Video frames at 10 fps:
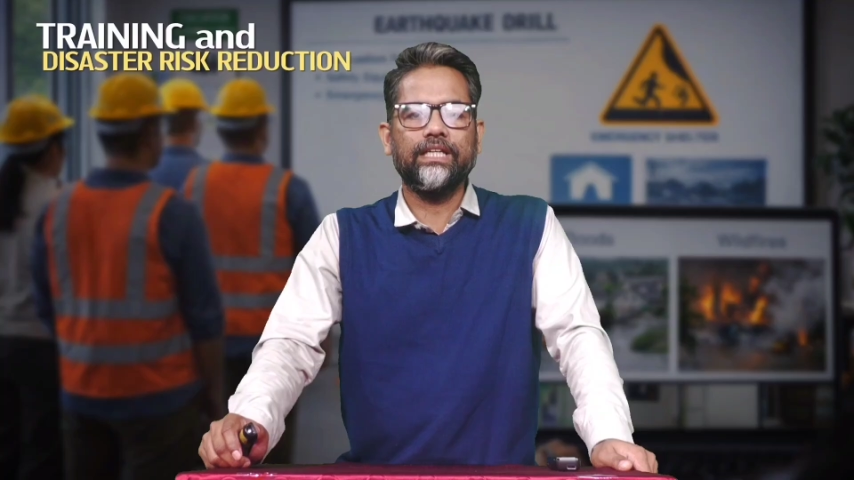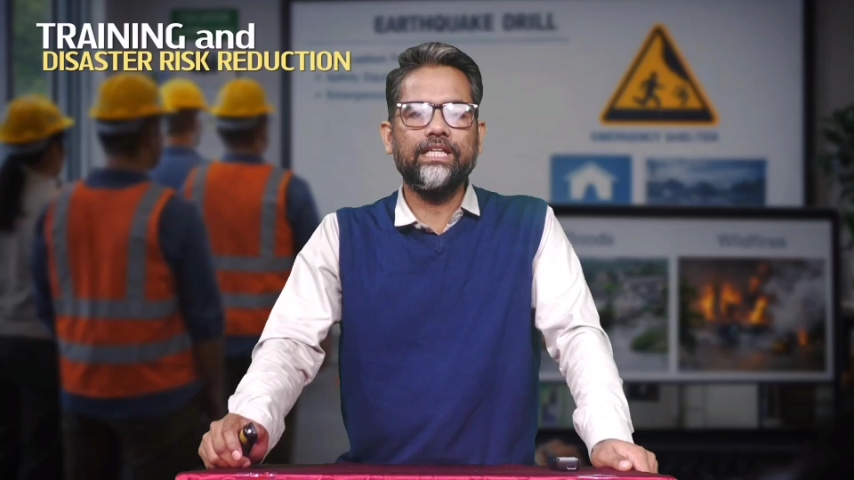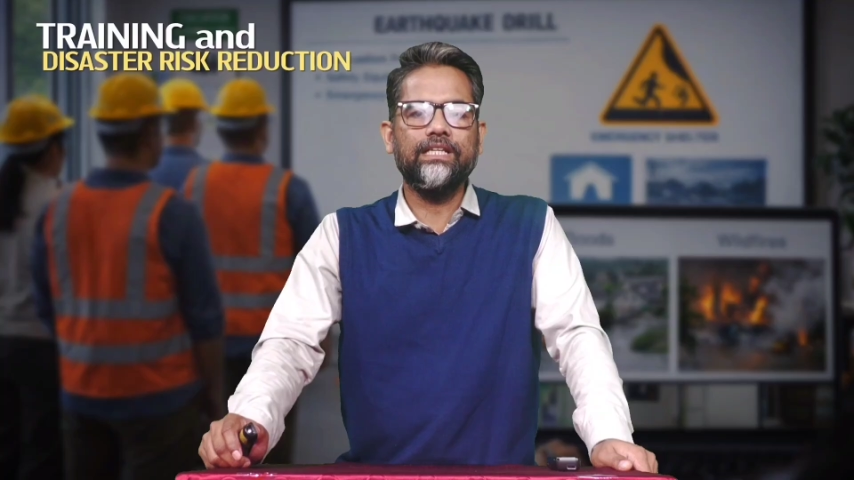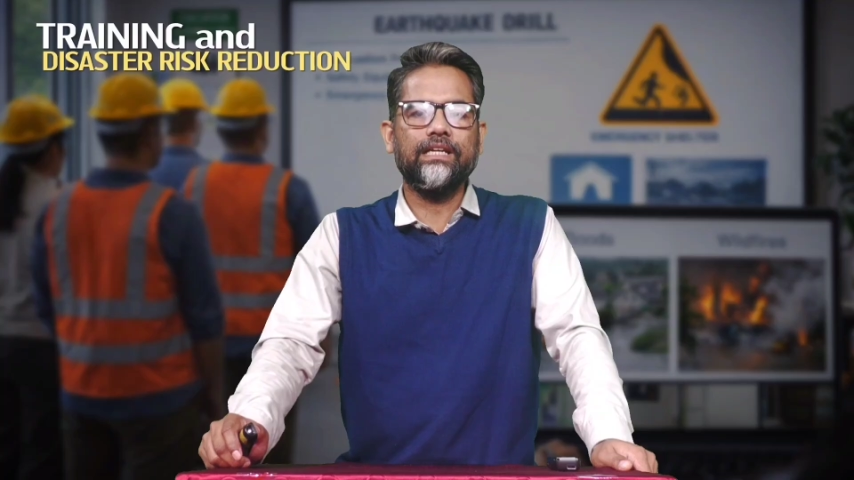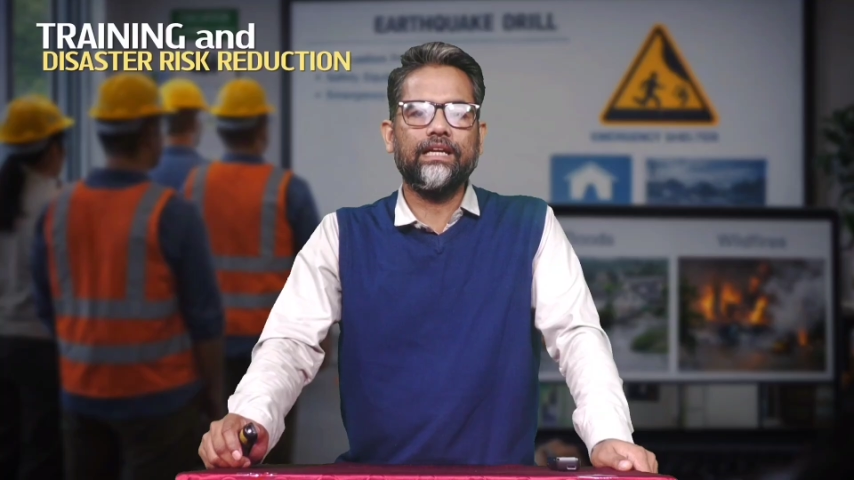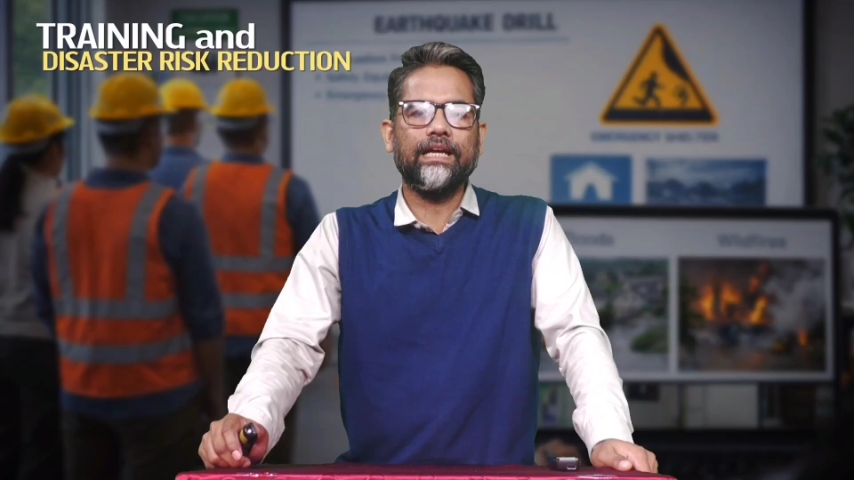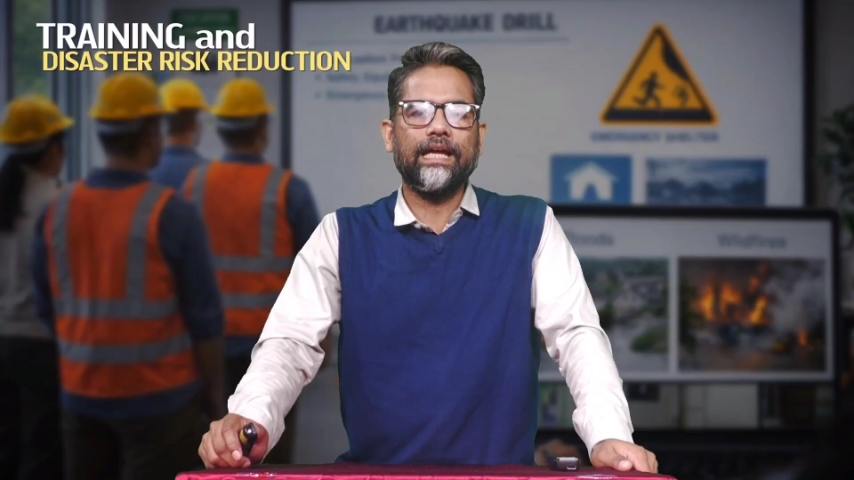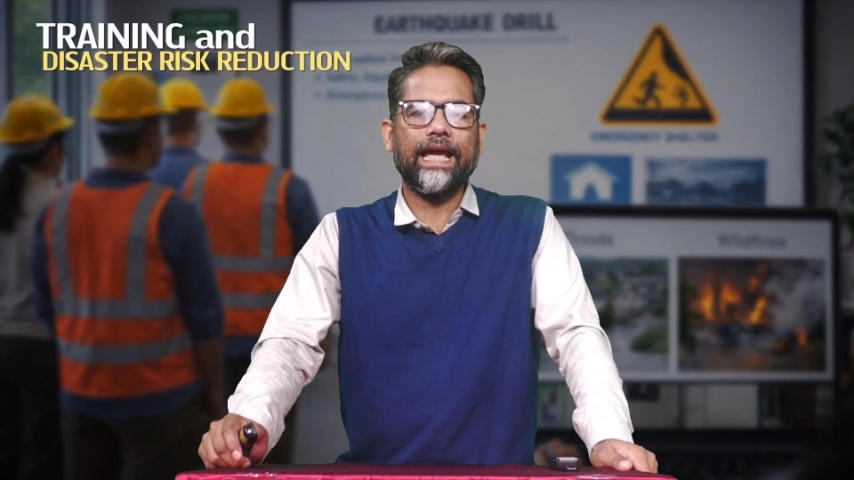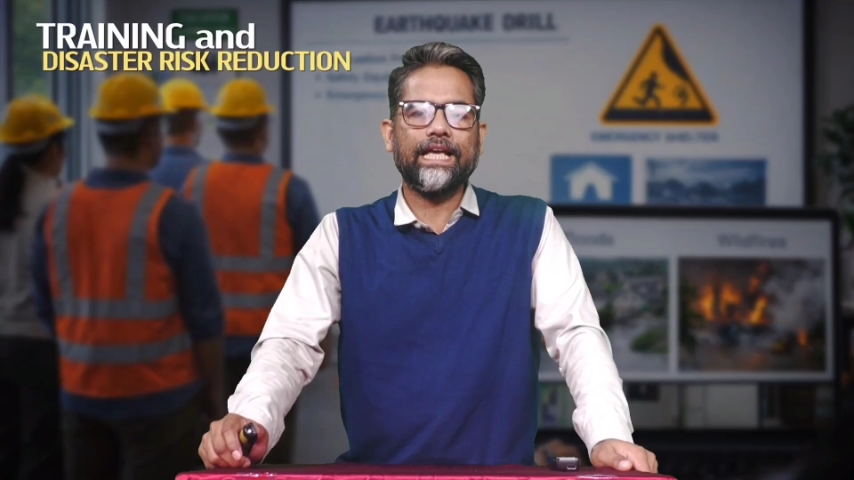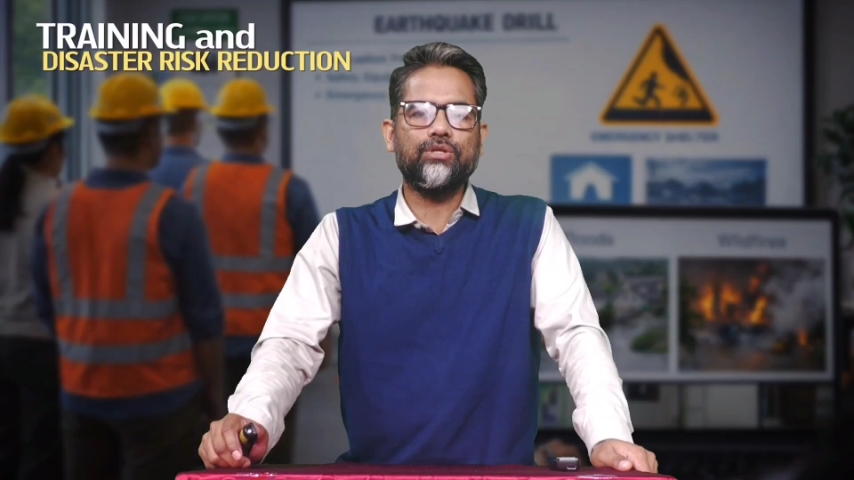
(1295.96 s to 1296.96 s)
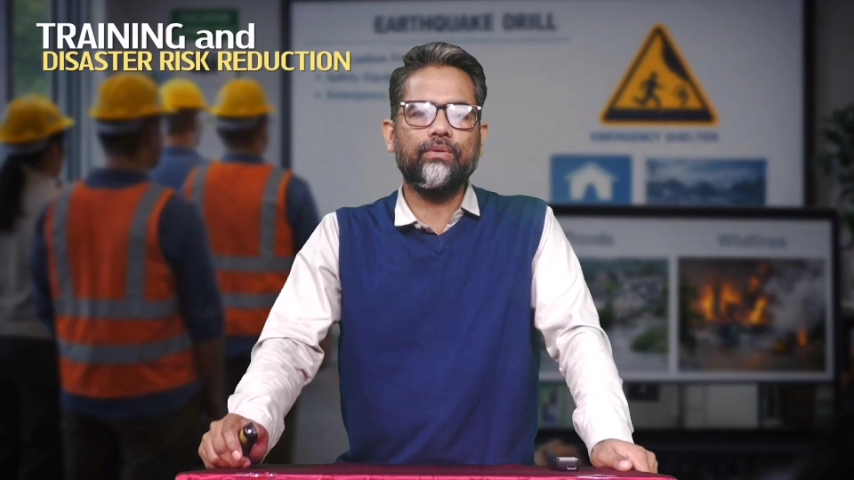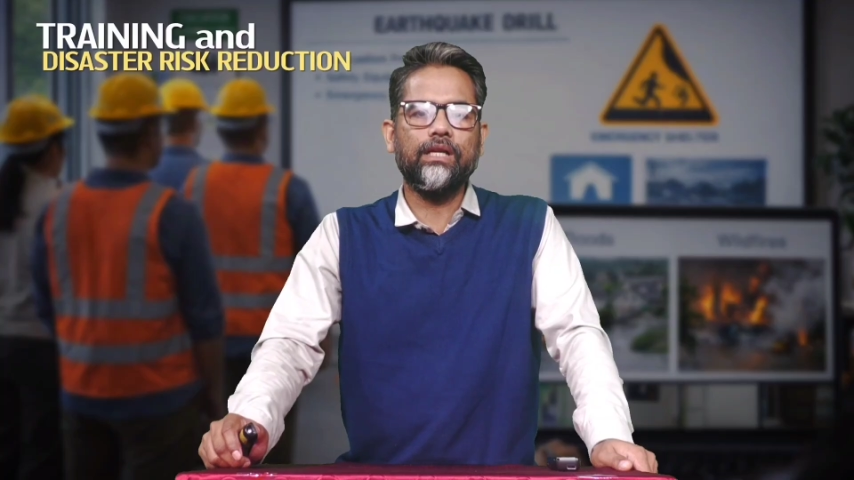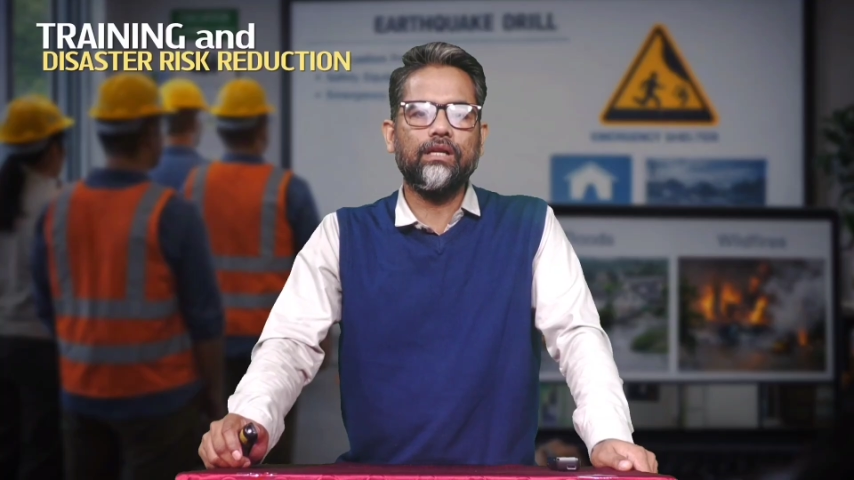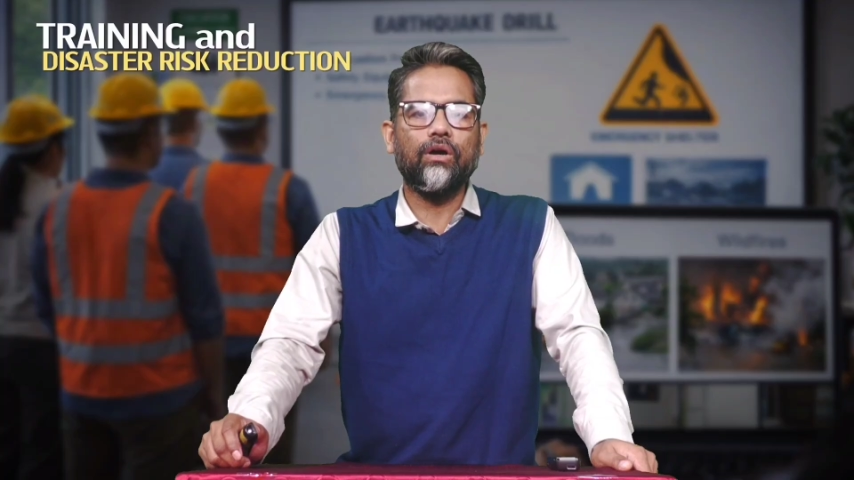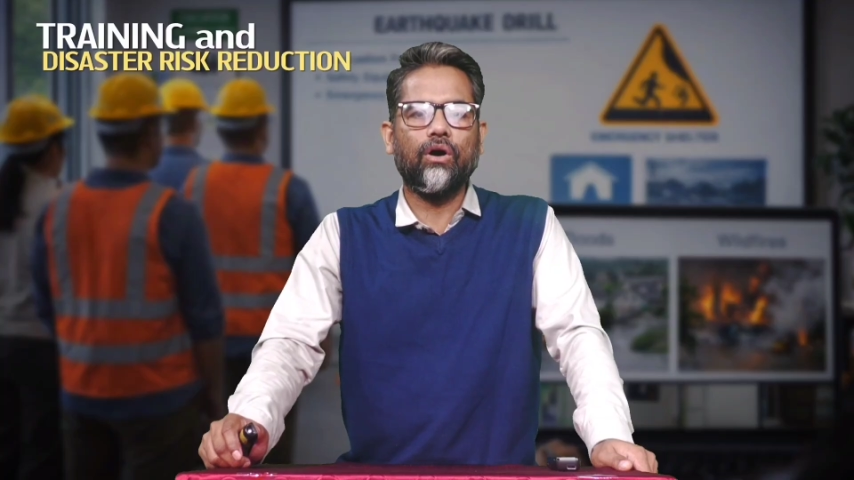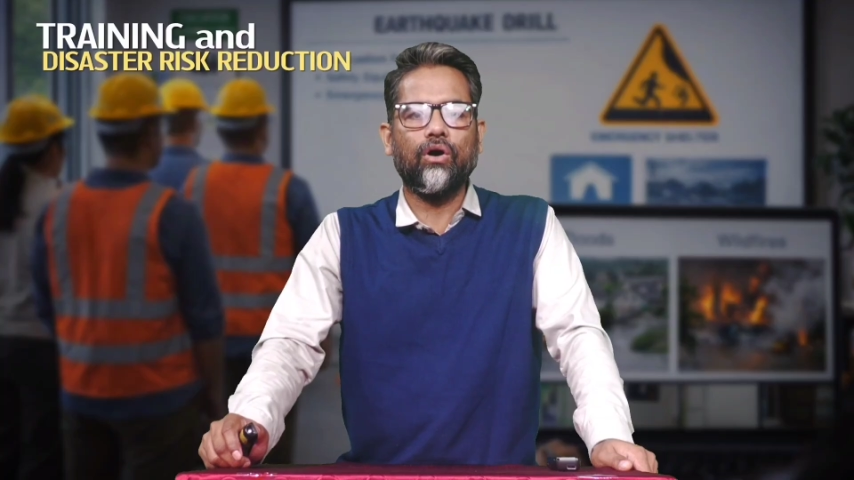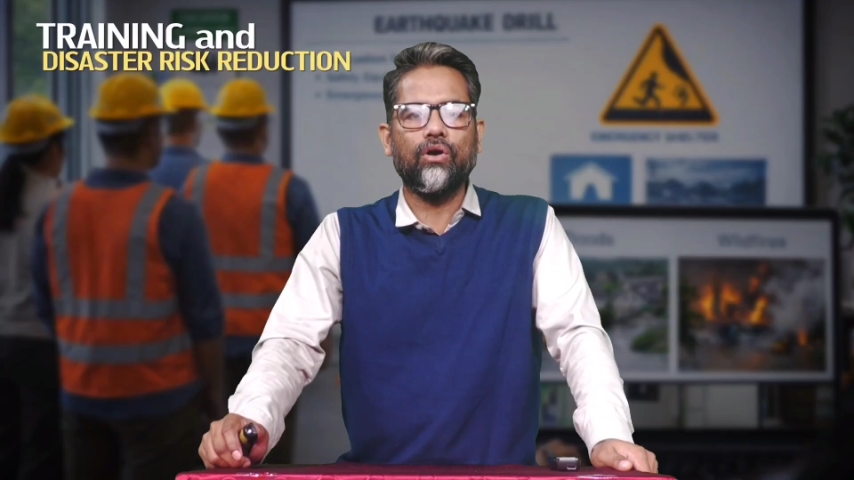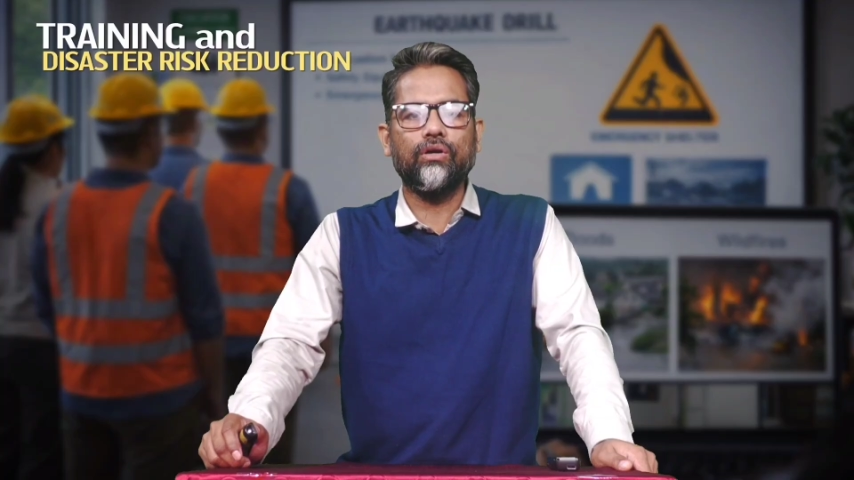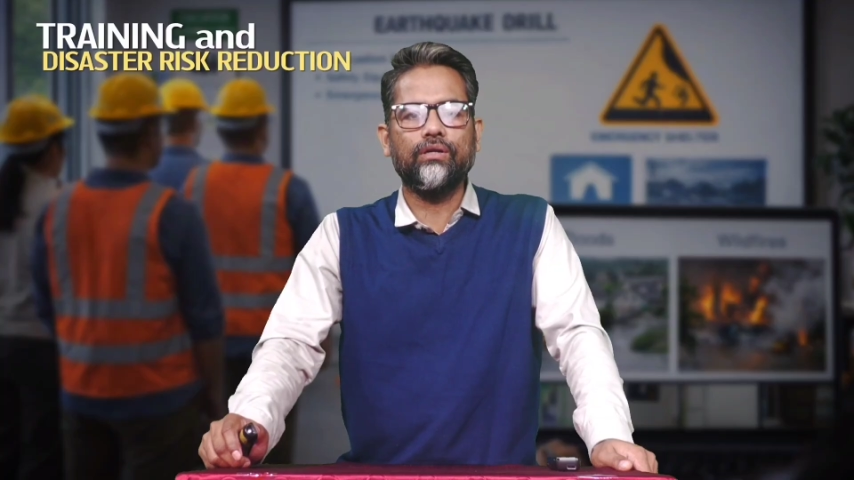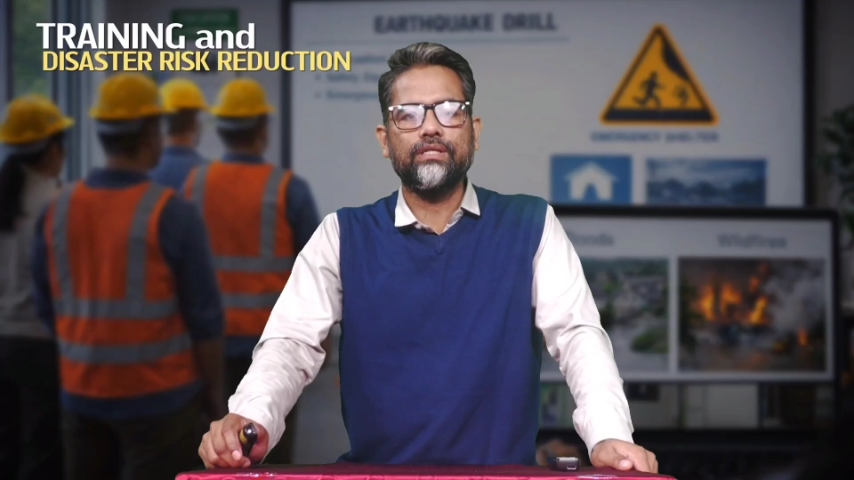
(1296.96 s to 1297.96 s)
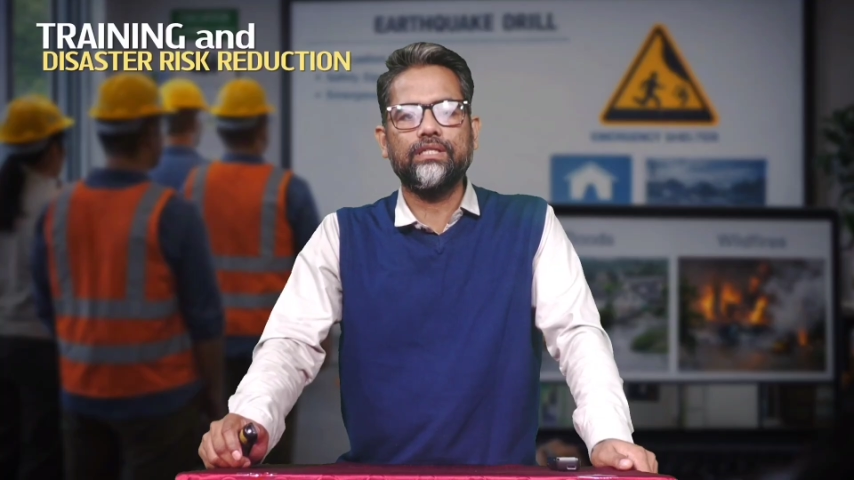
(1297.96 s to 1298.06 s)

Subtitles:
in actual or